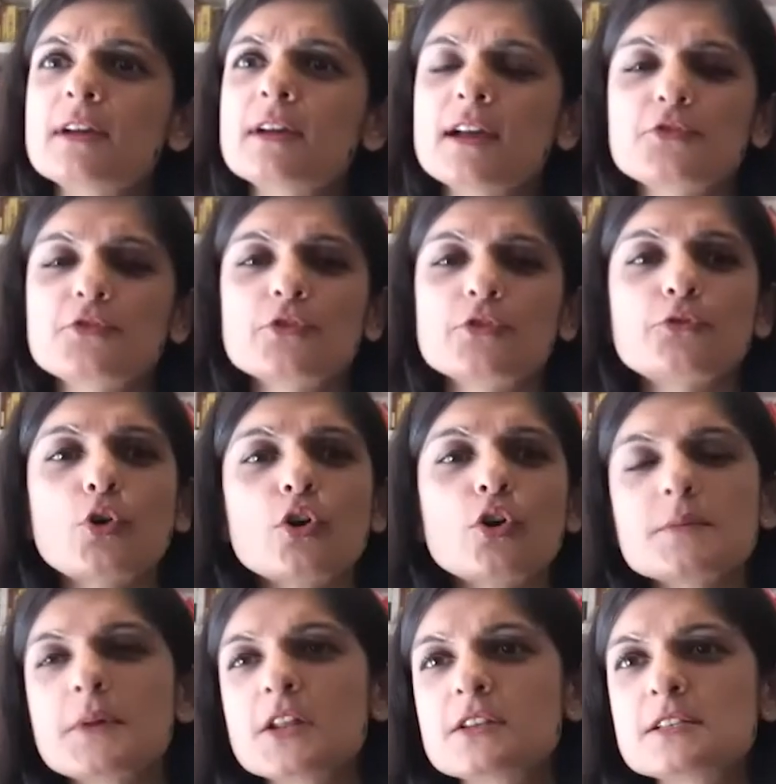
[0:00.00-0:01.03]
sort of talked
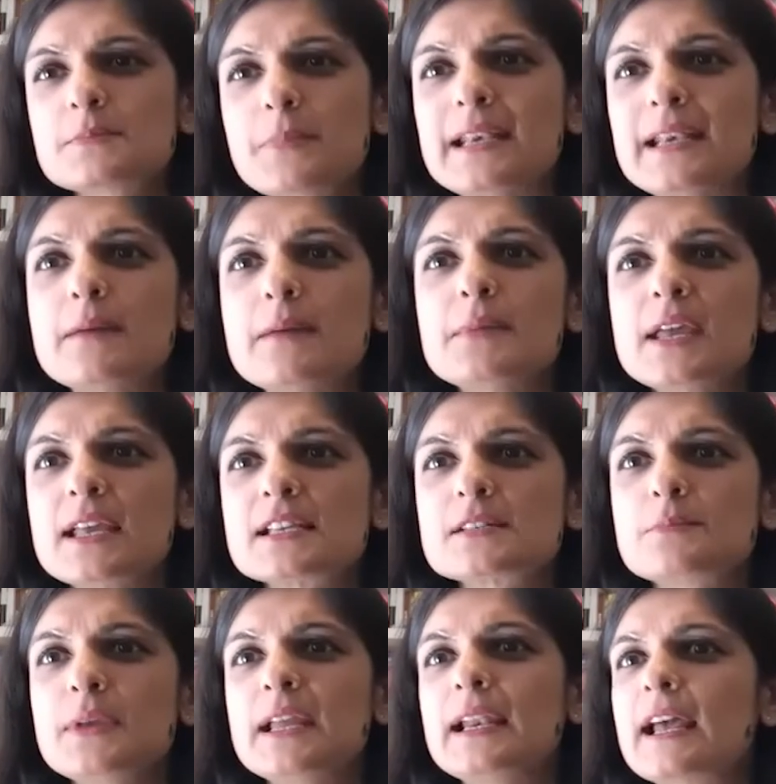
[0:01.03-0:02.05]
about this pandemic
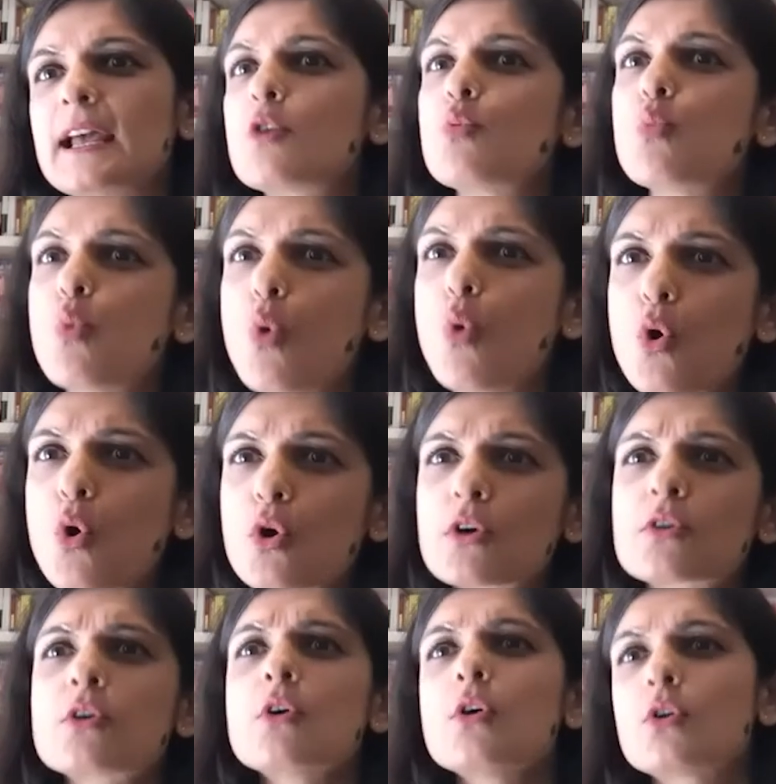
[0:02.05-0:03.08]
as being like a
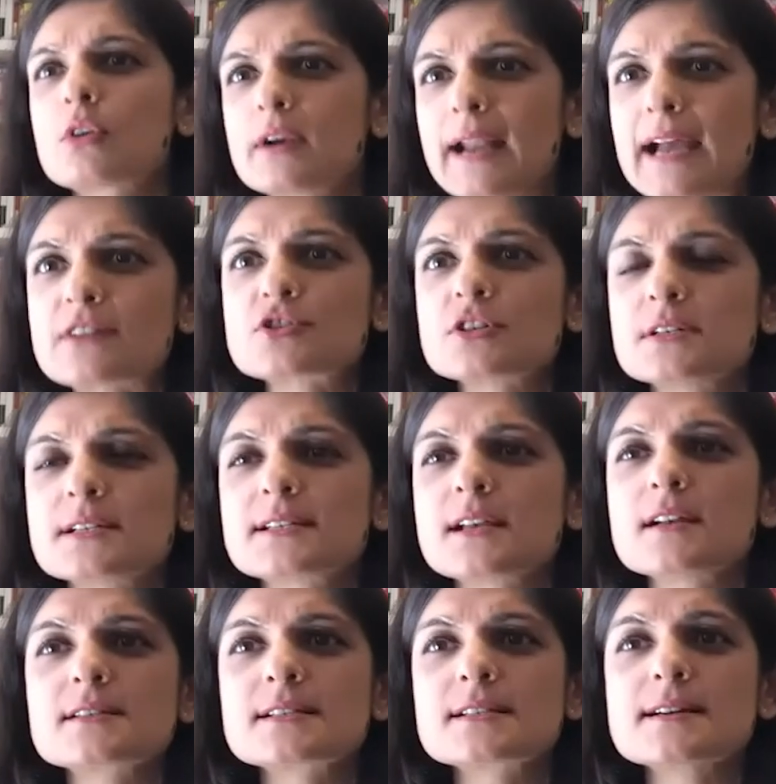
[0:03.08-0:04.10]
war or a natural
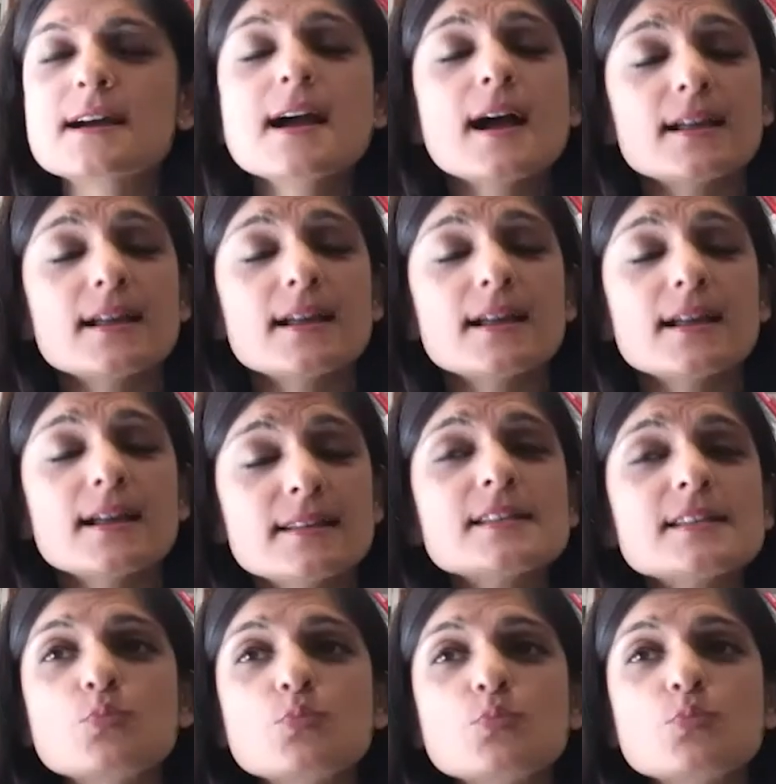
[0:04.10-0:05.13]
disaster. I think
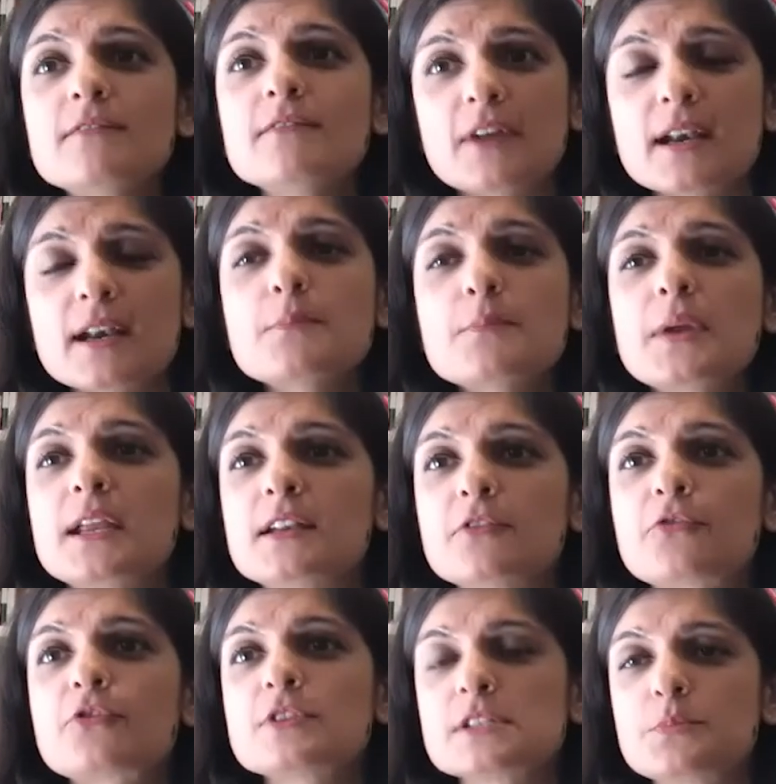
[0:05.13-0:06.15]
there's one very big
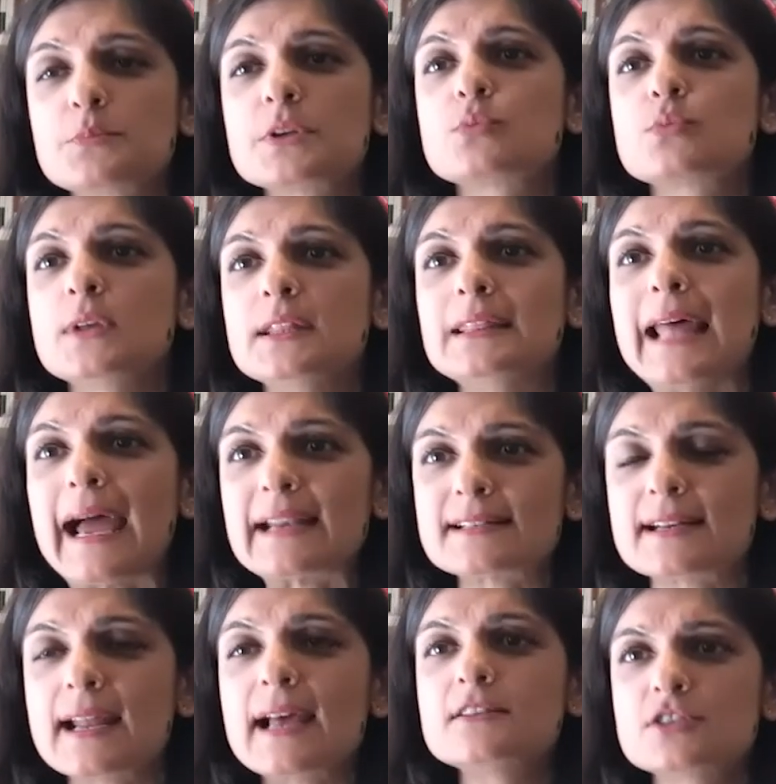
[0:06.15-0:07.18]
difference between that
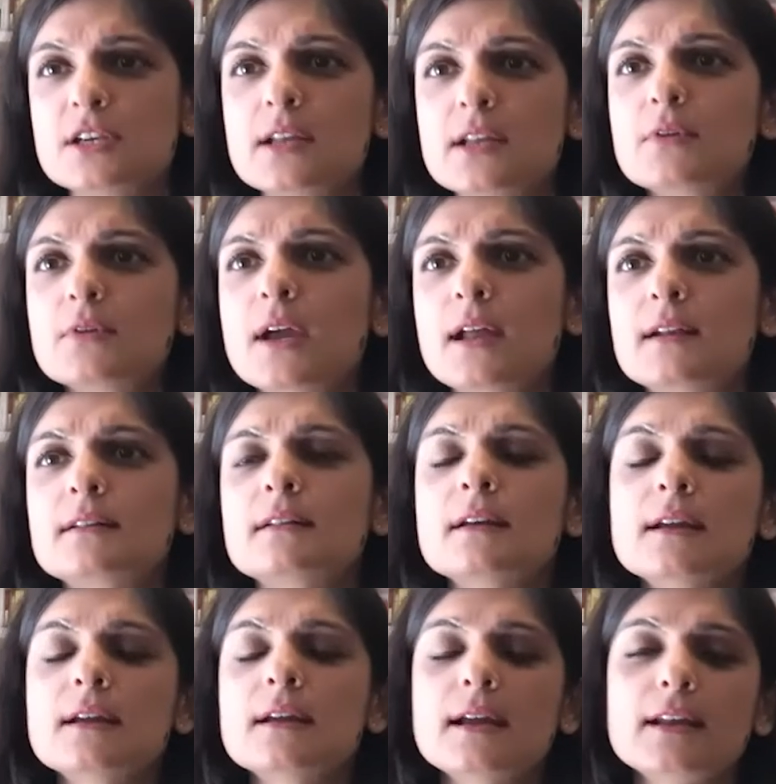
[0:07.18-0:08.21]
analogy
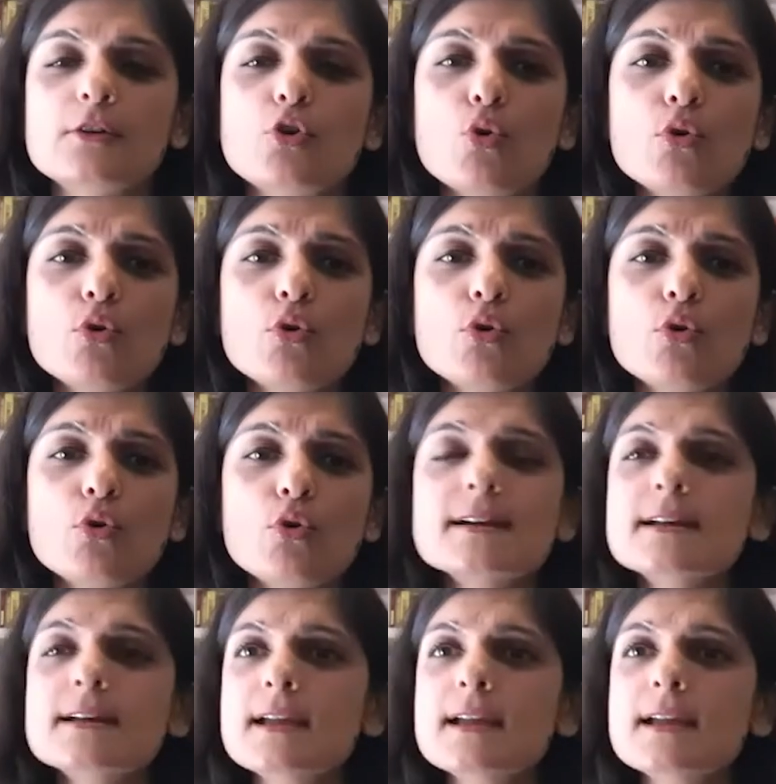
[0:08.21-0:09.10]
and COVID.